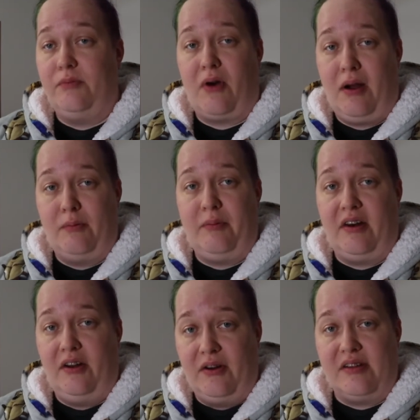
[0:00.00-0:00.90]
probably
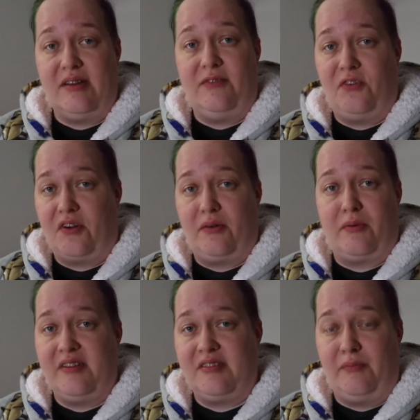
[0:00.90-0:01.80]
notice it for the
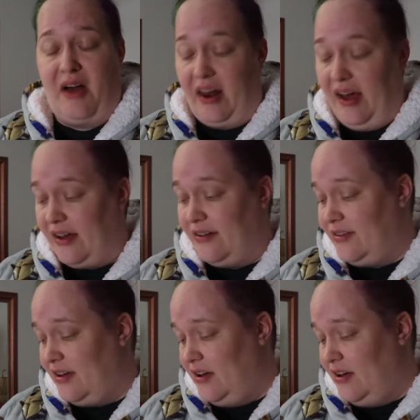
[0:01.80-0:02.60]
rest of my life,